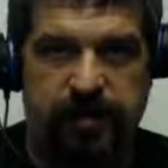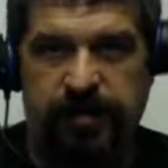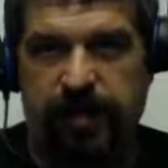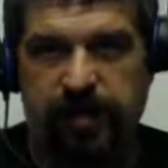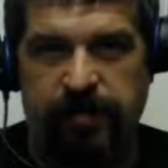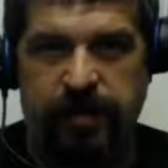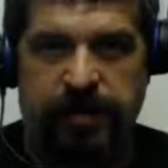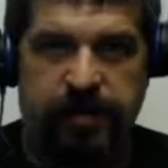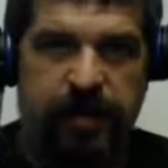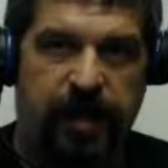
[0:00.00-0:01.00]
or any
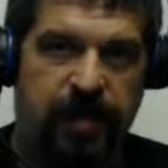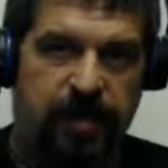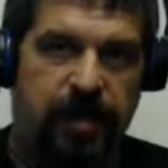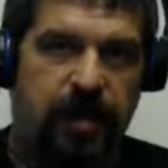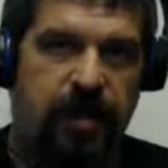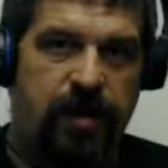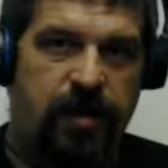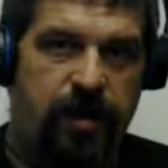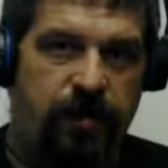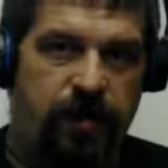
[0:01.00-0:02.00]
business that has
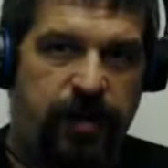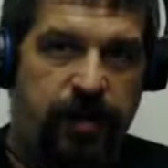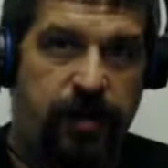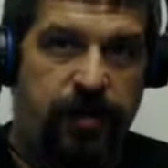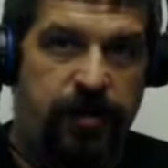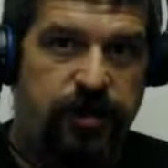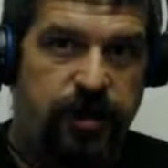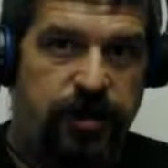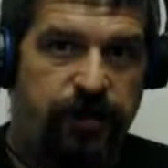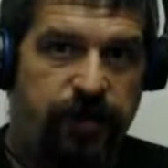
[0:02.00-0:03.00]
a really large
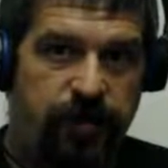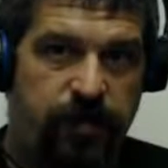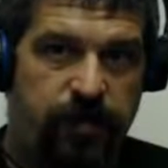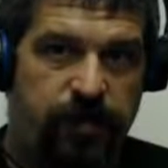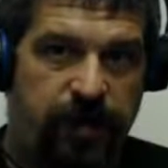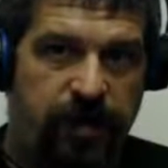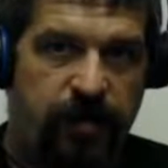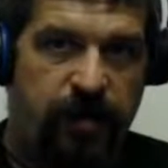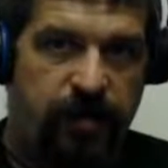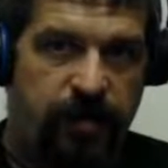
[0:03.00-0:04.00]
and devoted
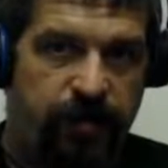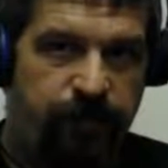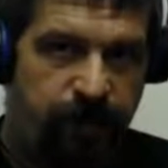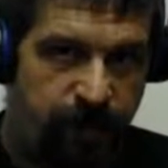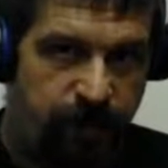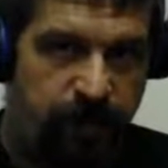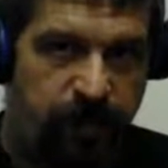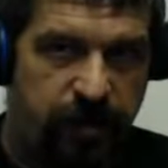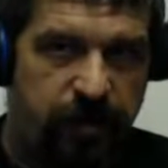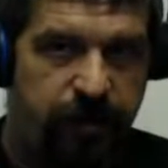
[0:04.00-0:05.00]
following on
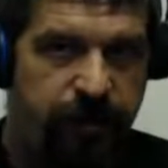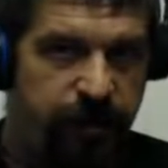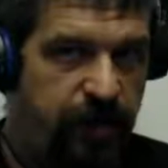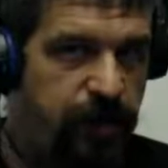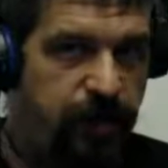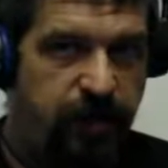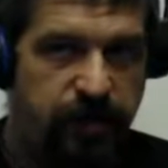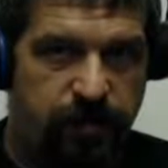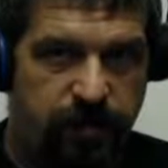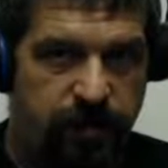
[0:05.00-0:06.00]
Facebook, Facebook
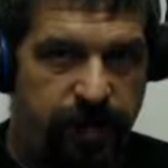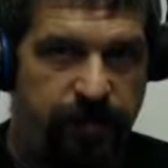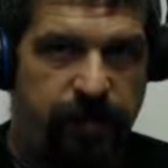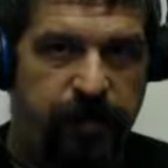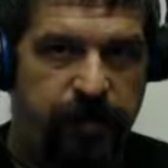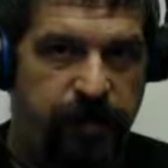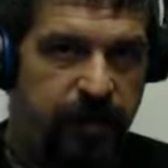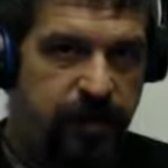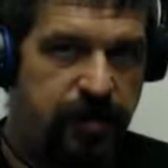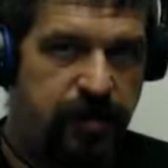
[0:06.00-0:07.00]
is where everybody
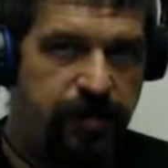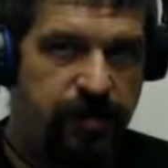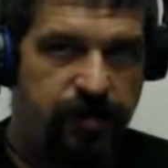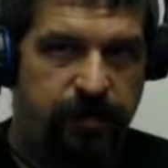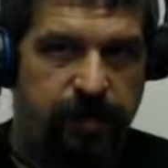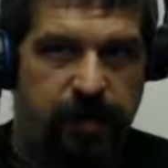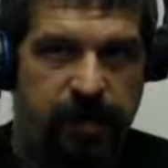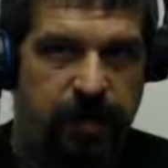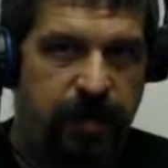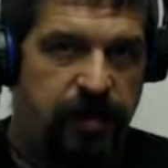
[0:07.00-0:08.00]
is, from
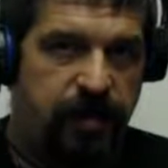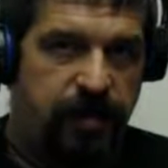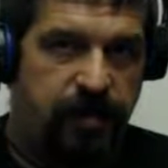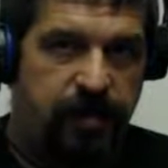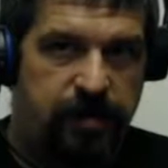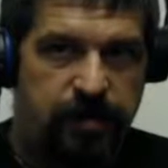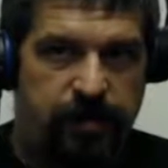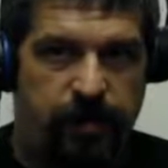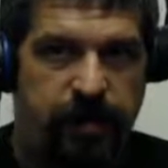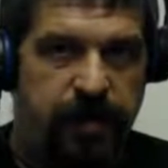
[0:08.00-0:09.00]

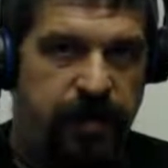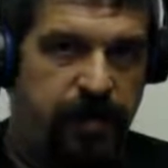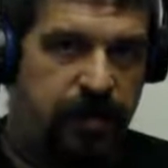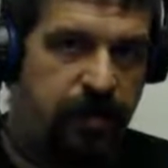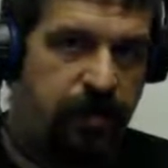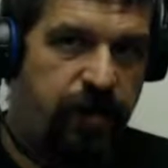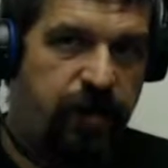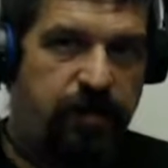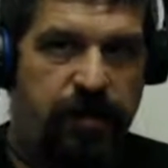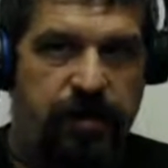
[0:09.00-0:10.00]
tweens to
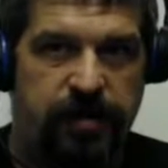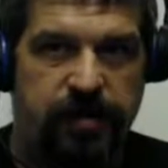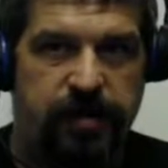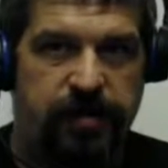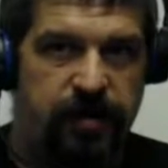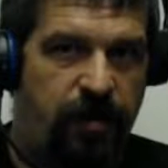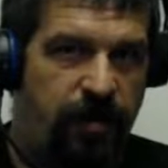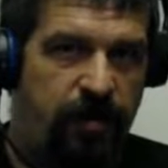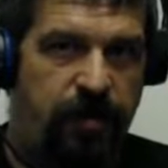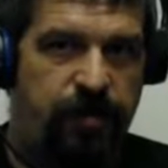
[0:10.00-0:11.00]
grandmas. They're
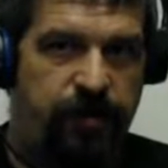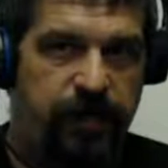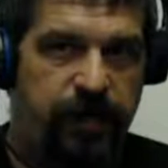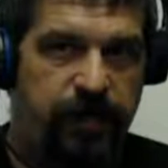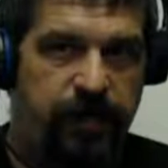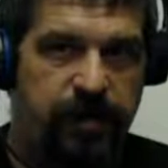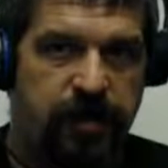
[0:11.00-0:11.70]
all on Facebook.